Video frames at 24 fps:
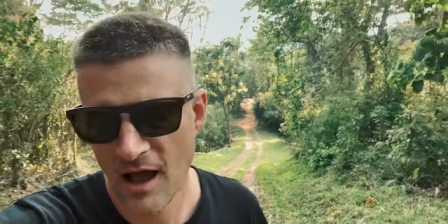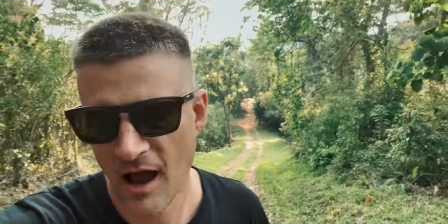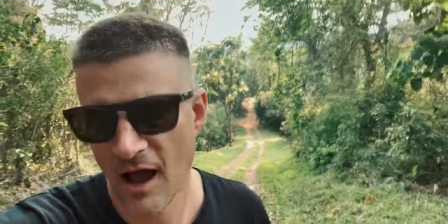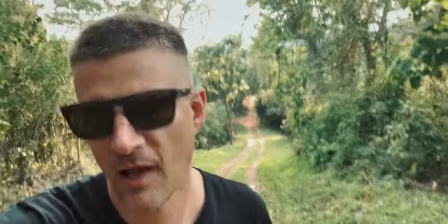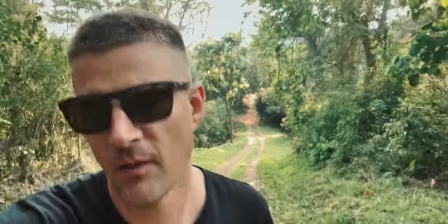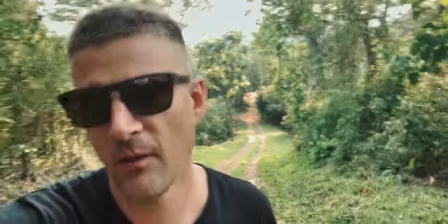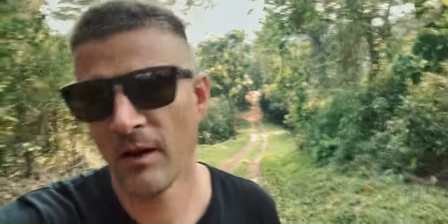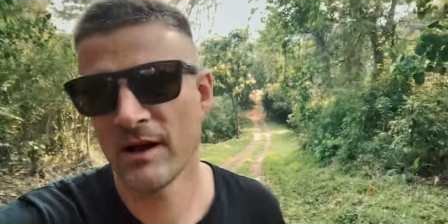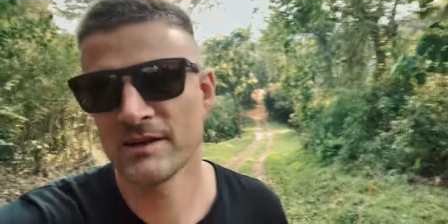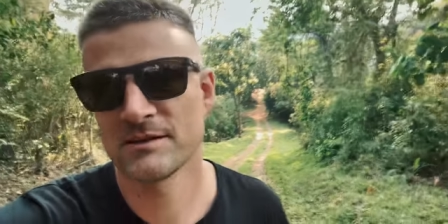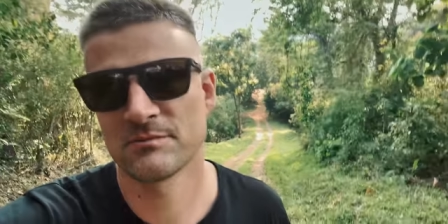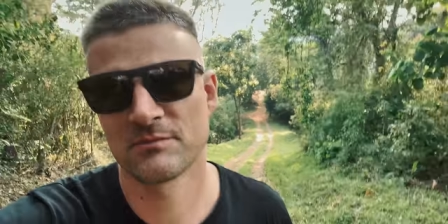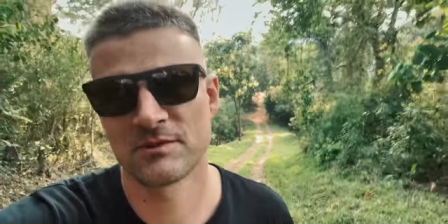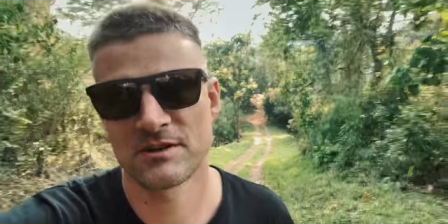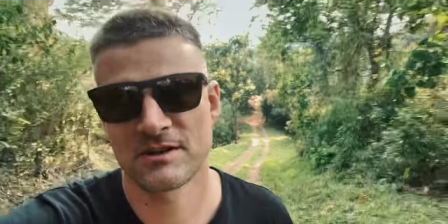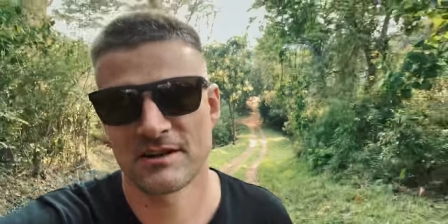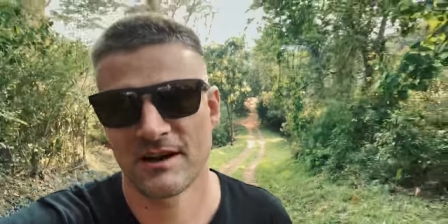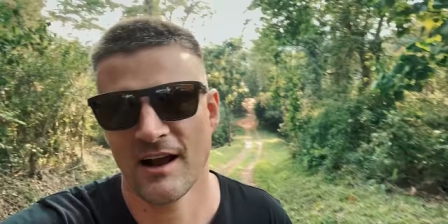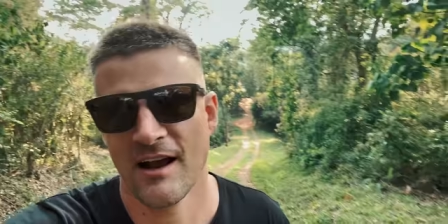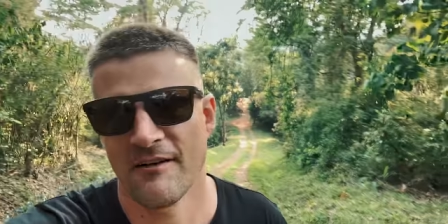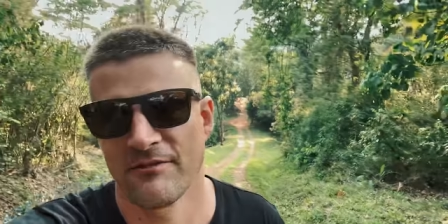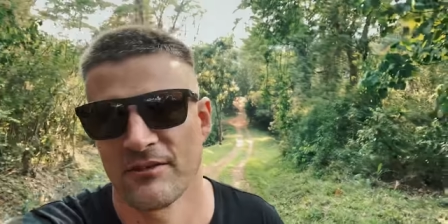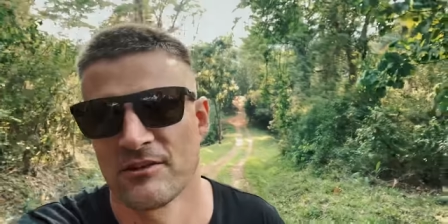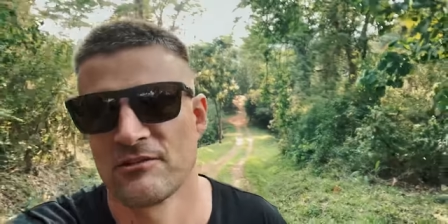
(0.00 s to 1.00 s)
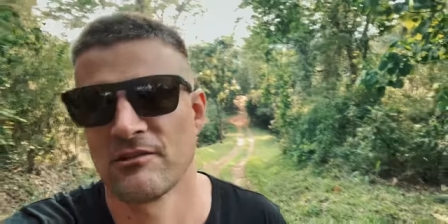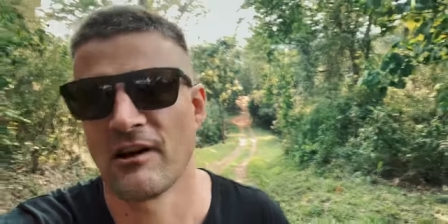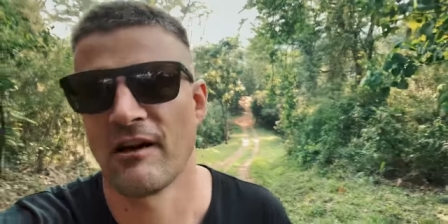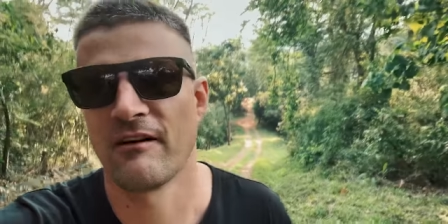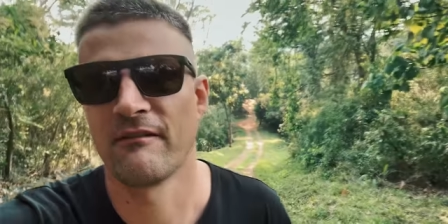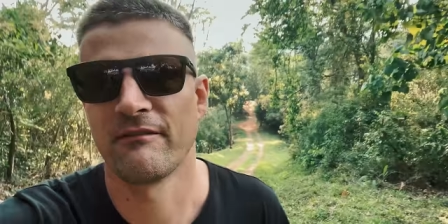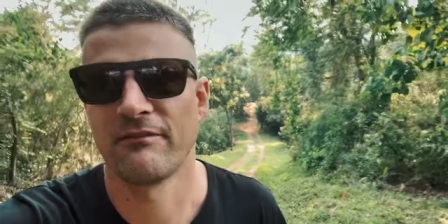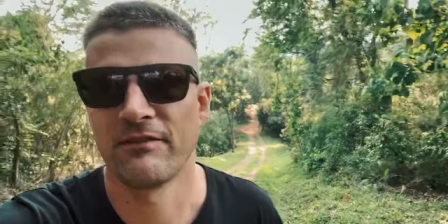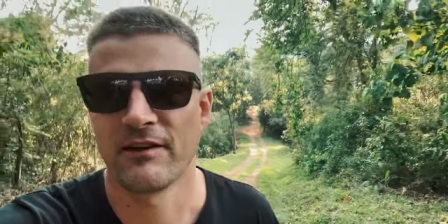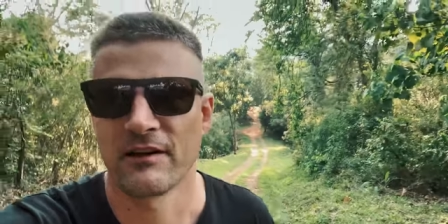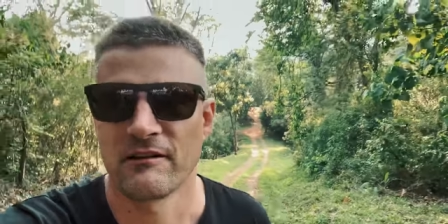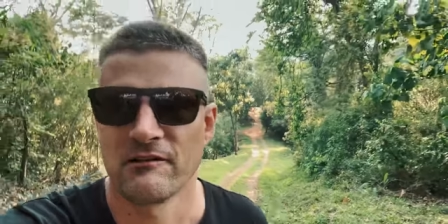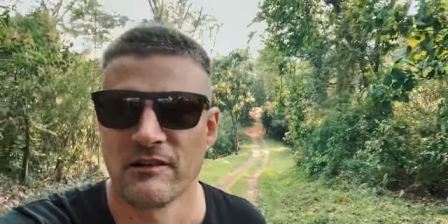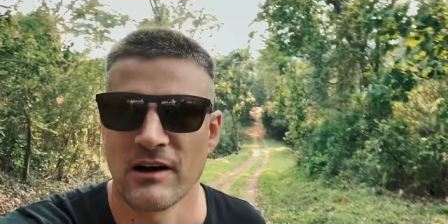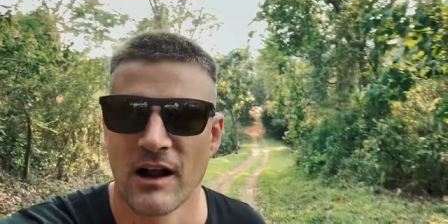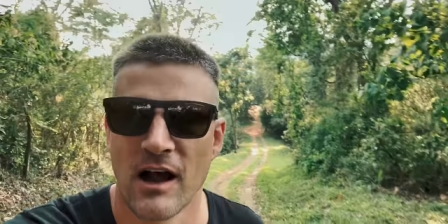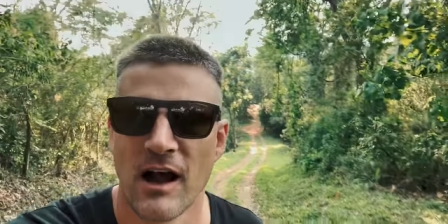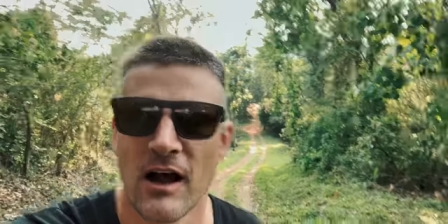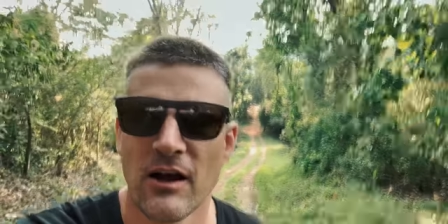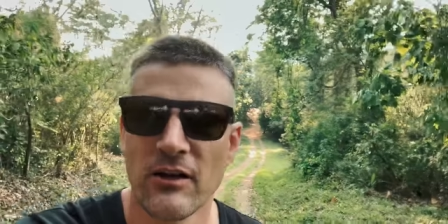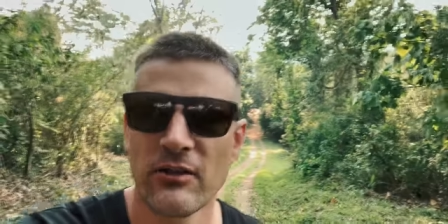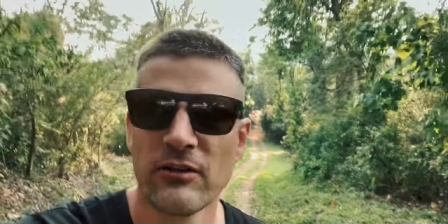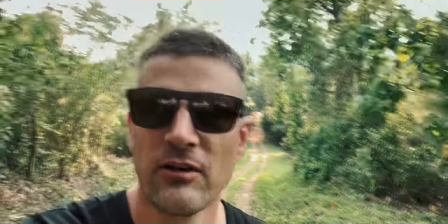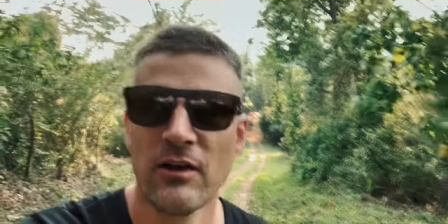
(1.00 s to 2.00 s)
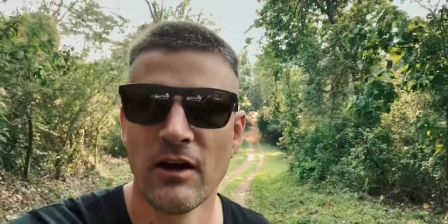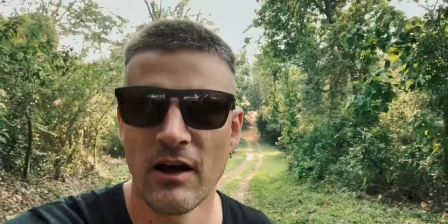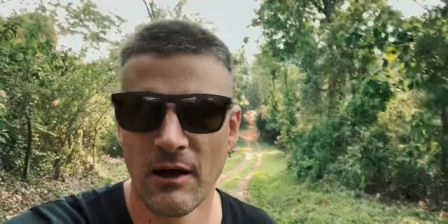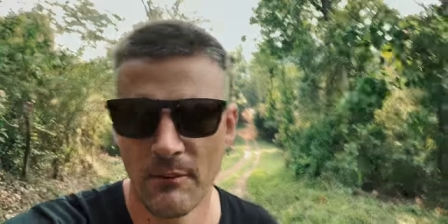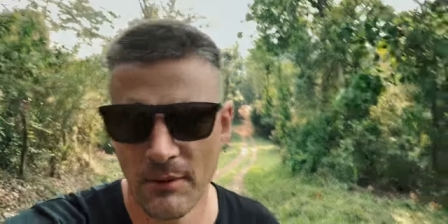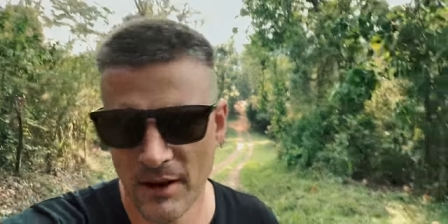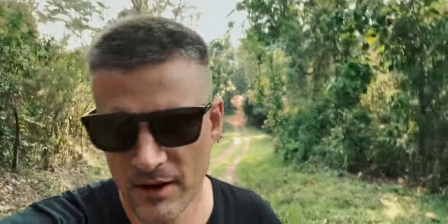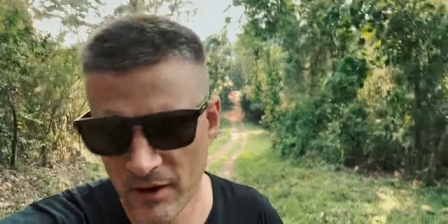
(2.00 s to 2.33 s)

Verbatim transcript: Otherwise, I'm just gonna have to try and figure it out. Um, I